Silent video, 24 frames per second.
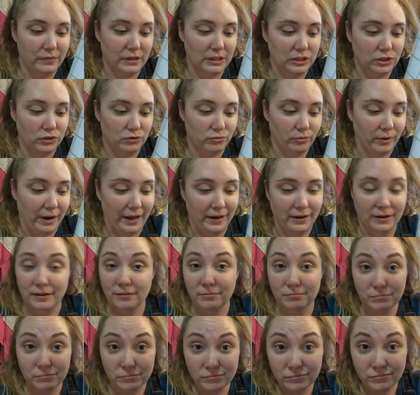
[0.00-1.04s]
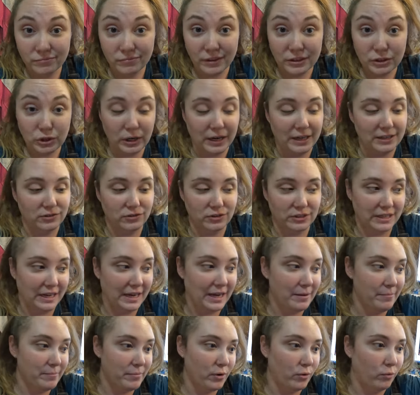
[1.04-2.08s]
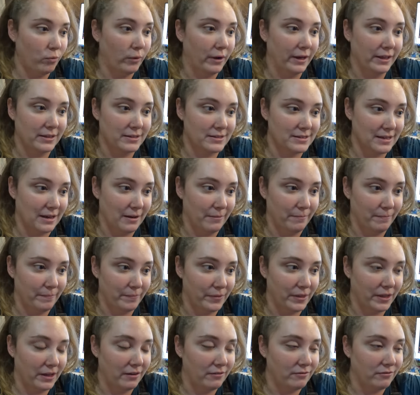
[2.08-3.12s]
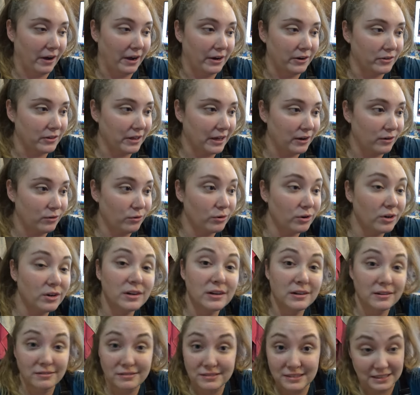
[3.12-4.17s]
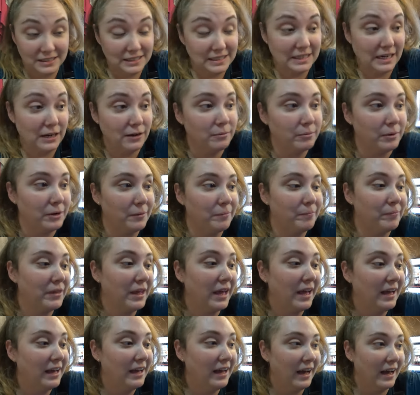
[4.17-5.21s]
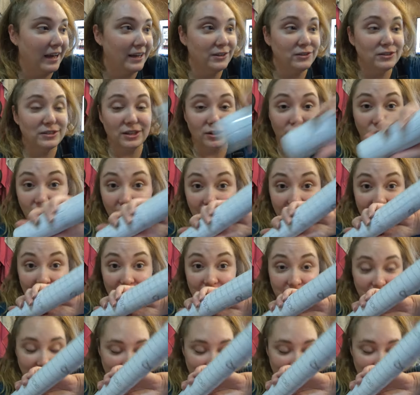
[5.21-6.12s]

just random transfer tape with some vinyl I'd ordered it's terrible. I used the Cricut